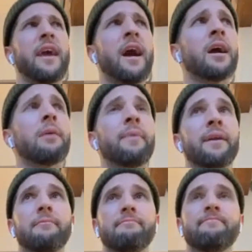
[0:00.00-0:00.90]
younger. But
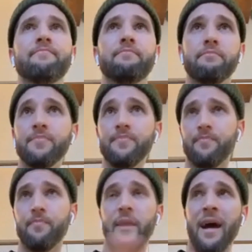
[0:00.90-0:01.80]

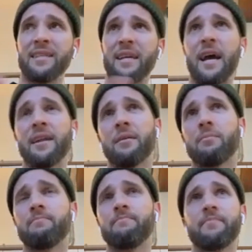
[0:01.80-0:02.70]
as I kind of
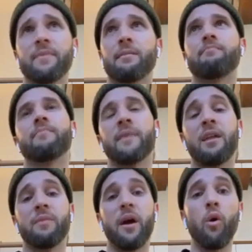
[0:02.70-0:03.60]

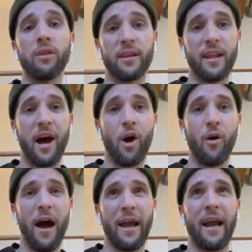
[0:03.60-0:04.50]
get a bit older
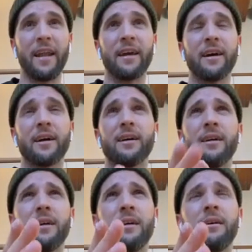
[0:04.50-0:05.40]
now, I kind of
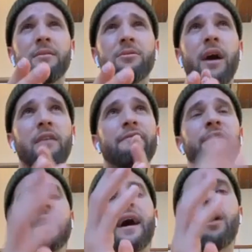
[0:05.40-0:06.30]
try and
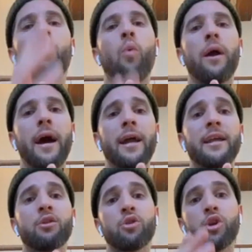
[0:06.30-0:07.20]
figure out what I
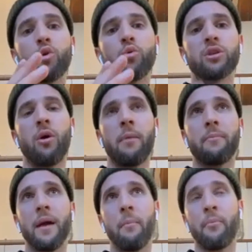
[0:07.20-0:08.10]
need to do. So
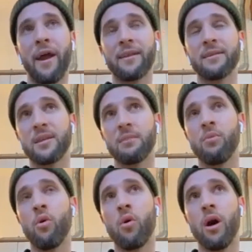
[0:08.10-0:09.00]
I'm practicing
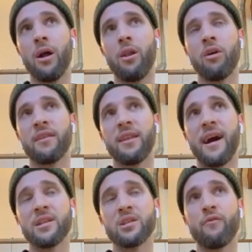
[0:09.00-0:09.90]
more along the
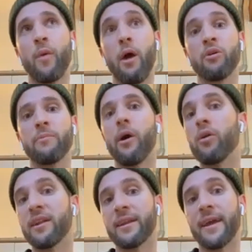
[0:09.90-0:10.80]
lines of where I would
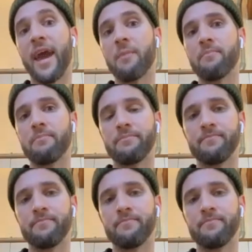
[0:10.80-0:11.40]
bowl in the game.